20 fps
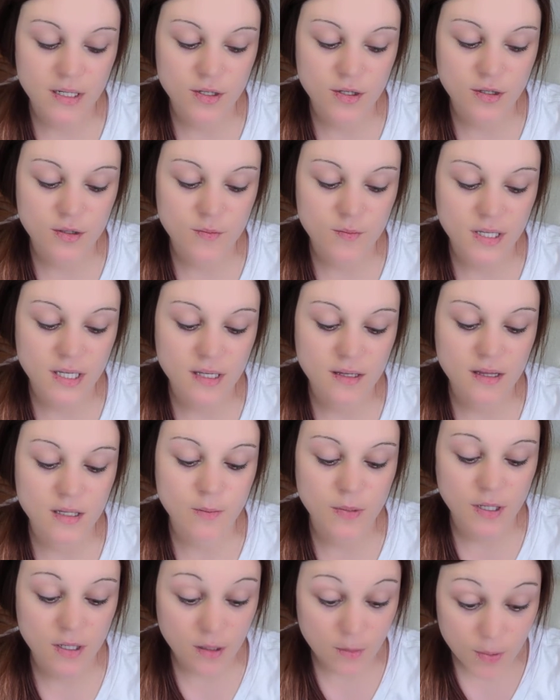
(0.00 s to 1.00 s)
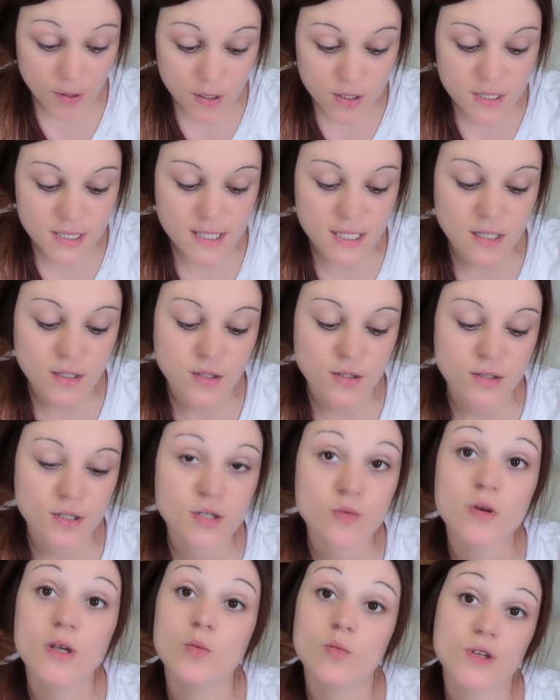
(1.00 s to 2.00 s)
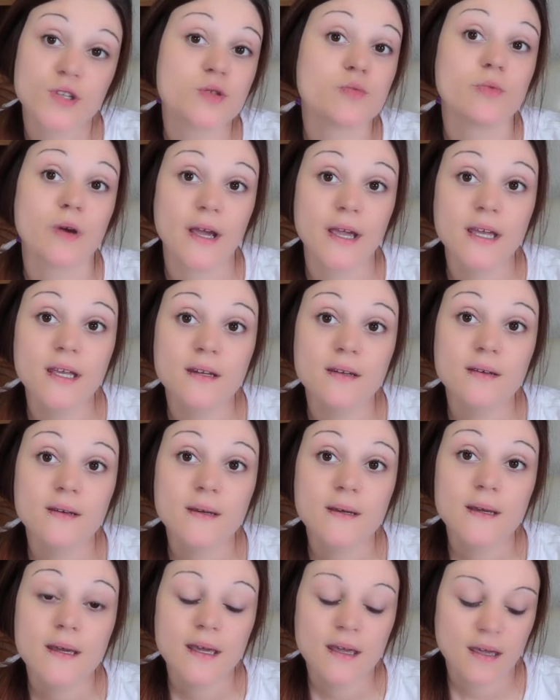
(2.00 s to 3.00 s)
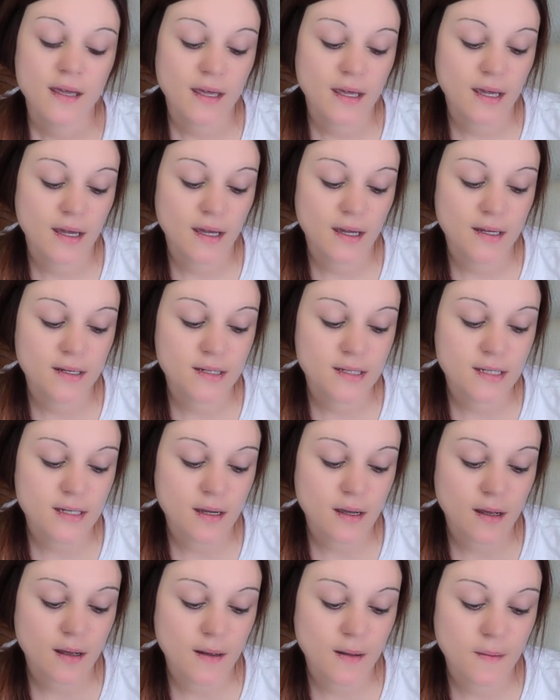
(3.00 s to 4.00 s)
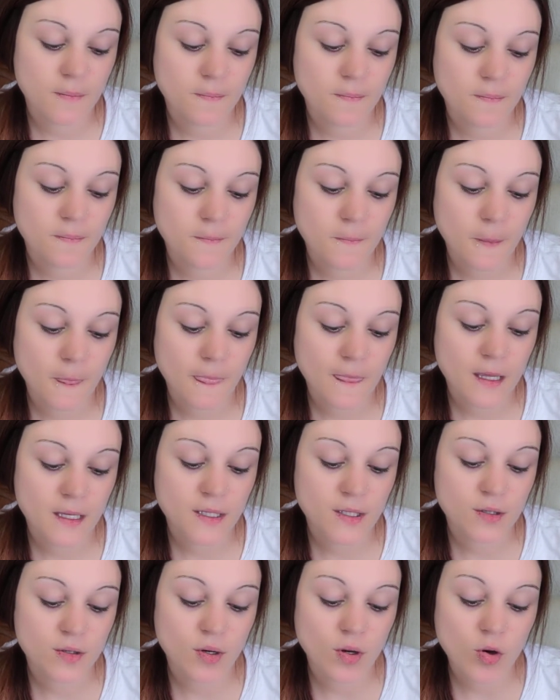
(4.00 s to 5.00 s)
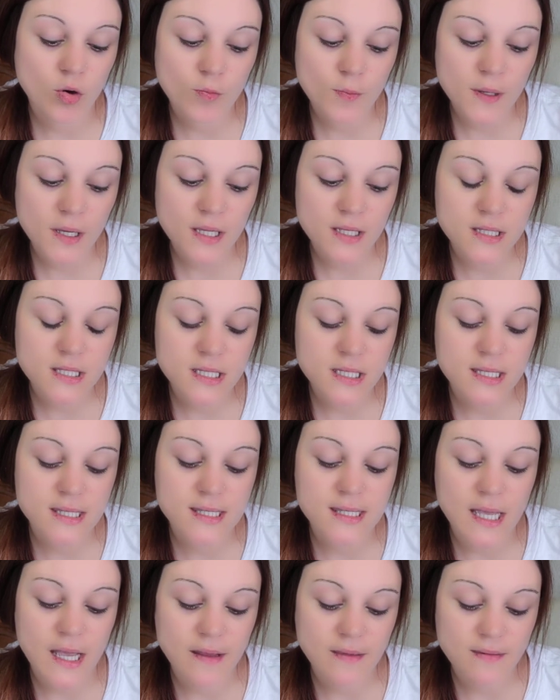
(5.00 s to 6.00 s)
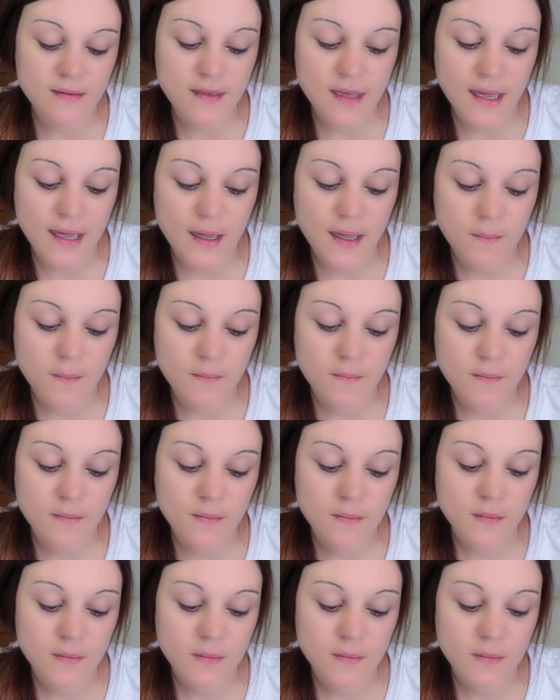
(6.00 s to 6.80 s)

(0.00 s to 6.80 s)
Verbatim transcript: You're being the bigger person. You're doing what's right and um, you're hoping to send them